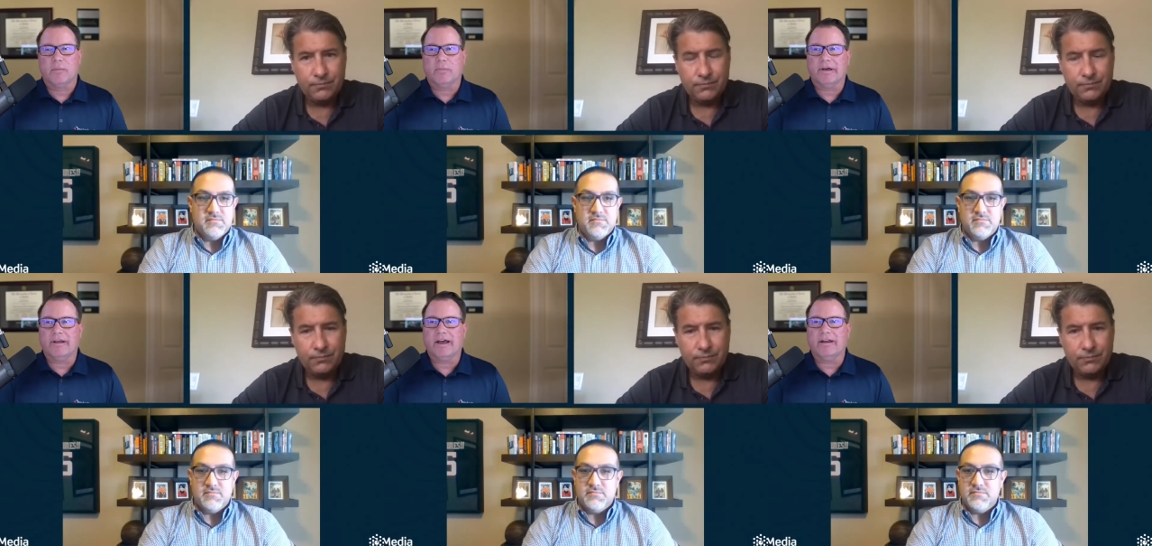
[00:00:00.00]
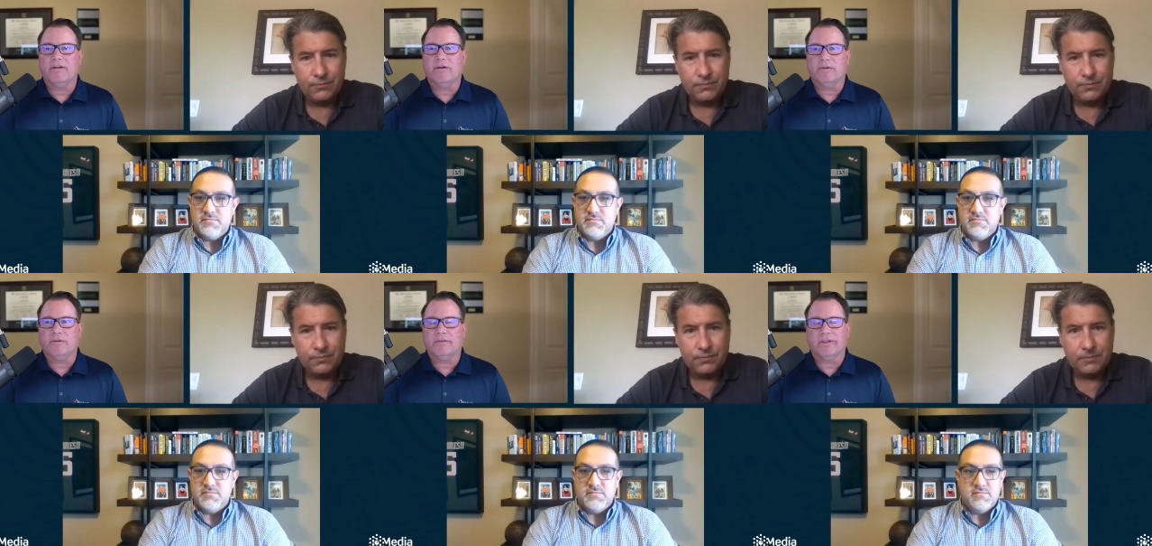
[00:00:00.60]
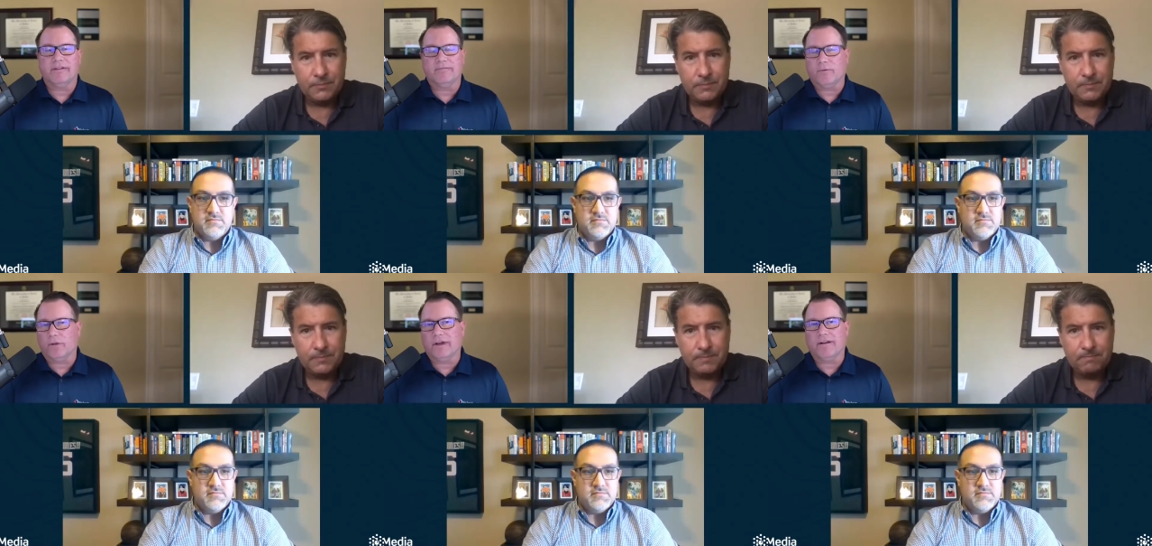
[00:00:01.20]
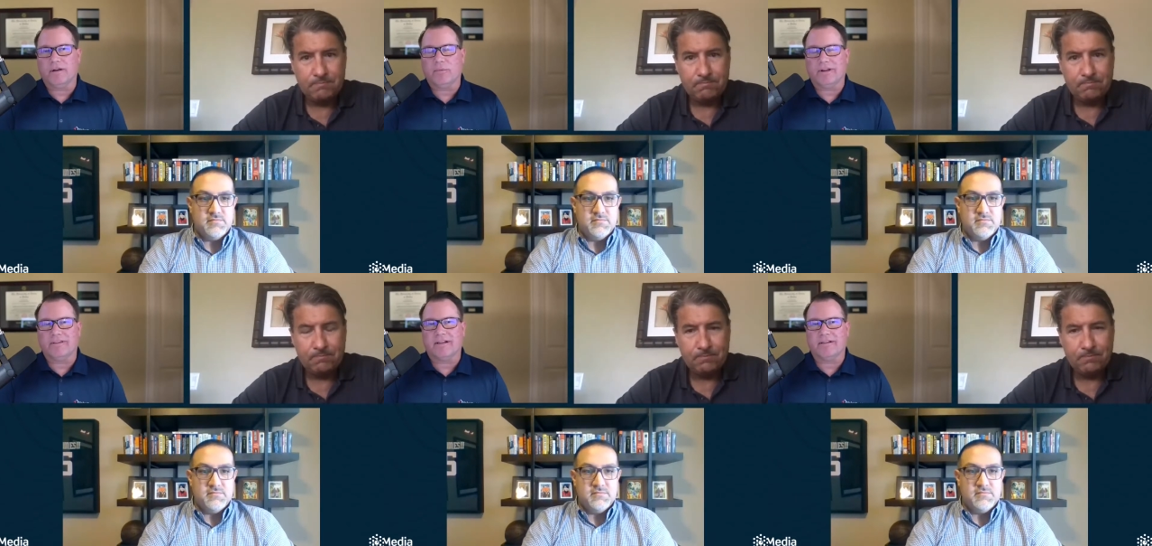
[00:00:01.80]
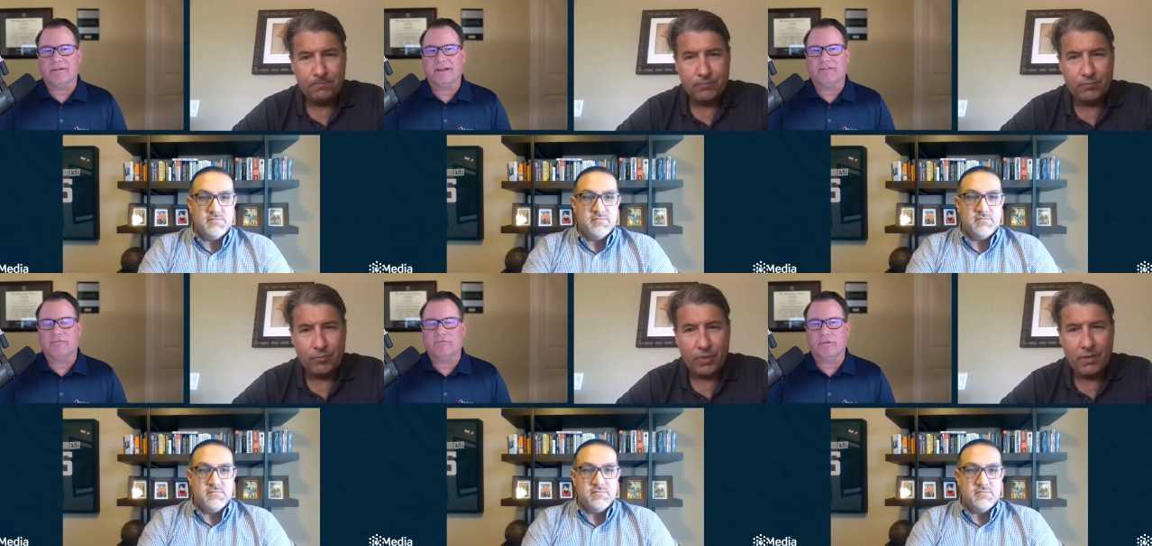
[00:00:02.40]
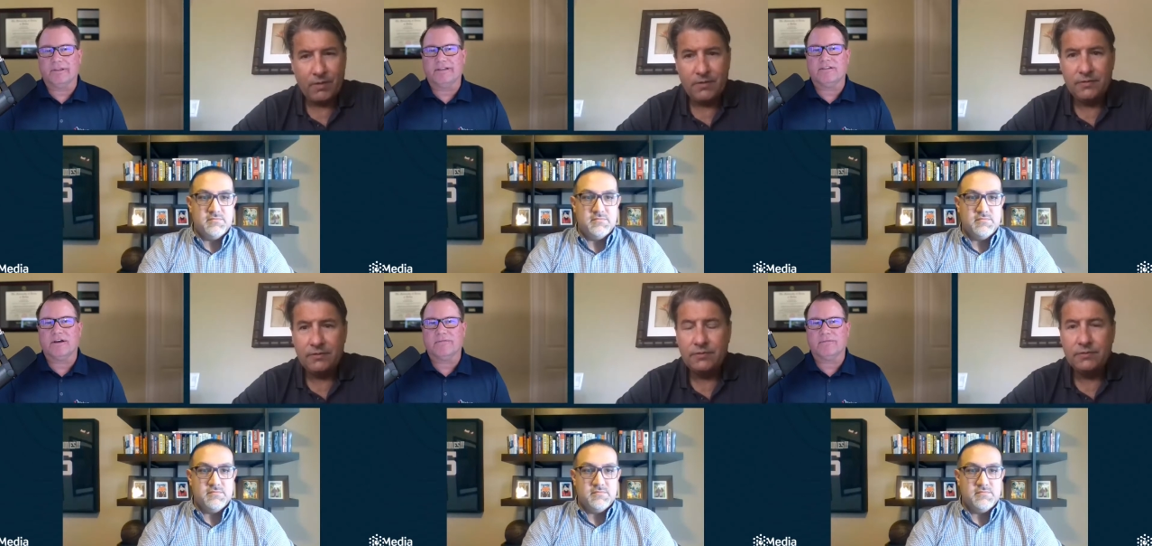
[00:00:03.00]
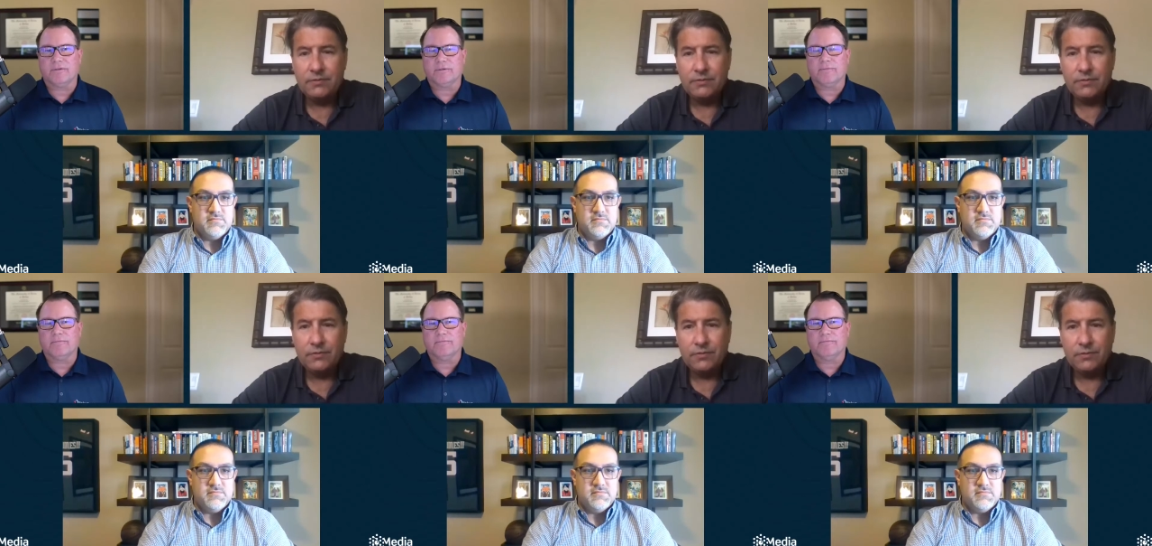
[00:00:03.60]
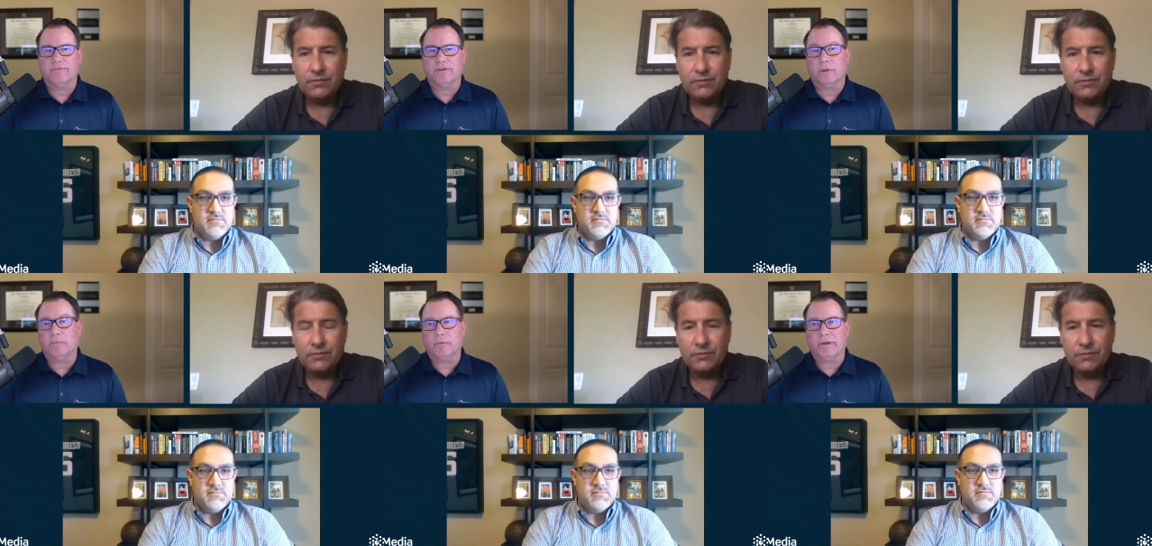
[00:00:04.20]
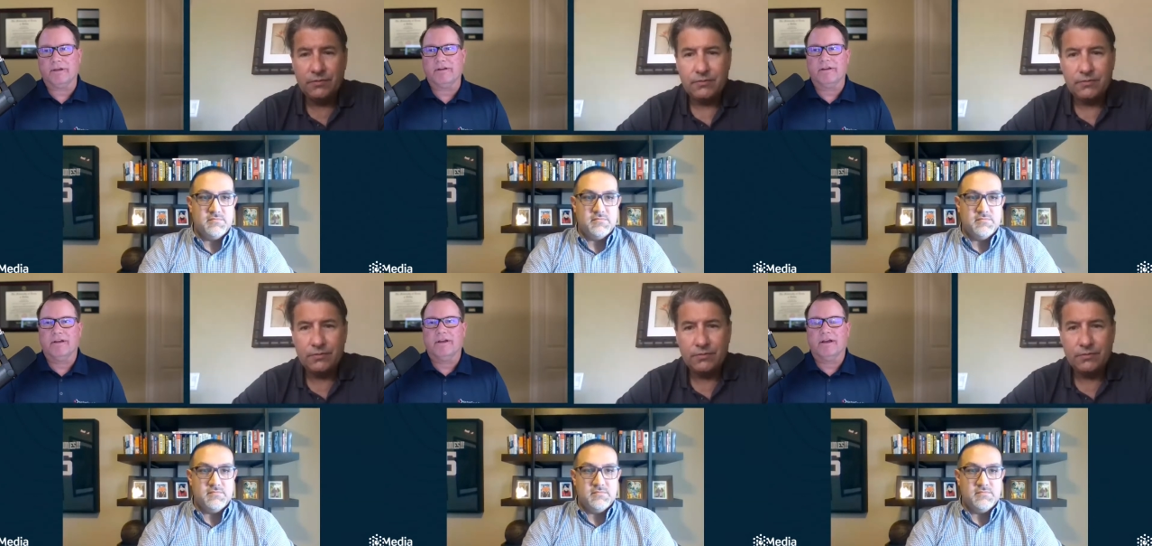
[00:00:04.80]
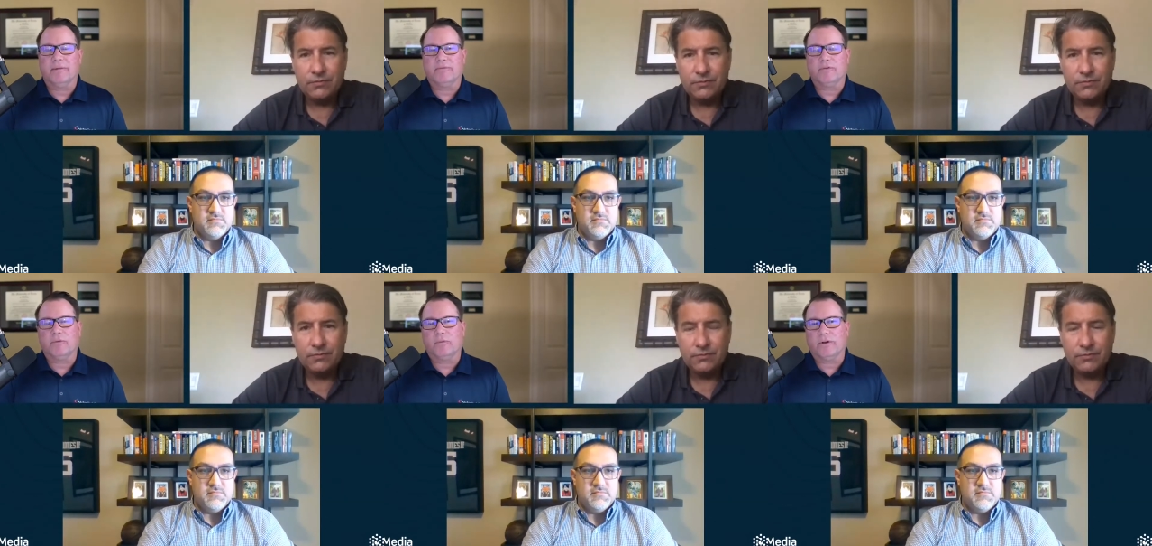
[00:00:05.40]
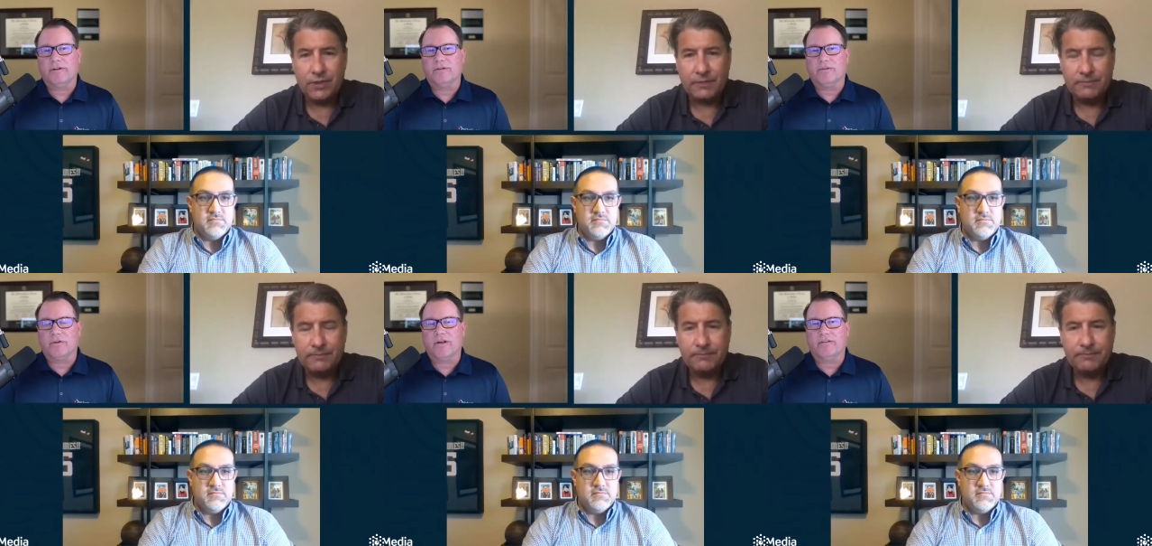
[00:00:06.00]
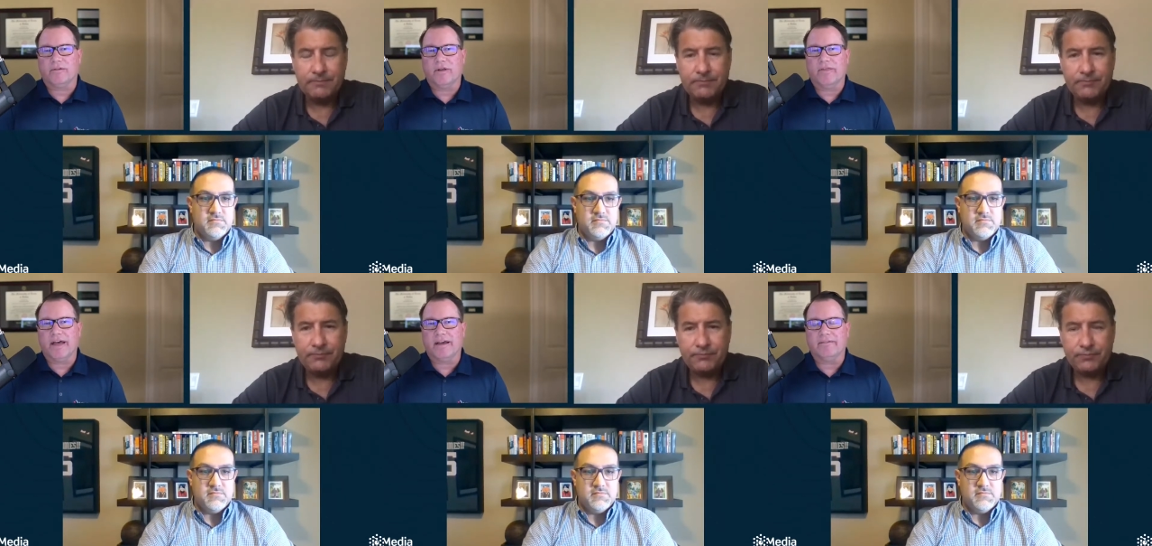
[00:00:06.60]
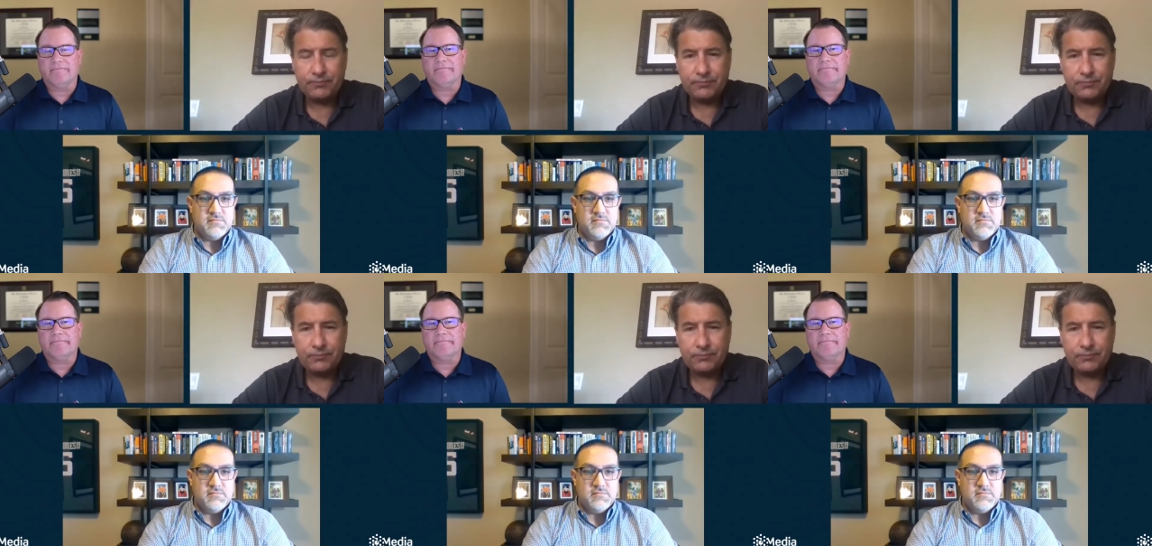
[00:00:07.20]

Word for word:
Speaker 1: But I know that for a lot of companies out there, that's really tough to to implement. Um, so, what are your yeah. thoughts on that?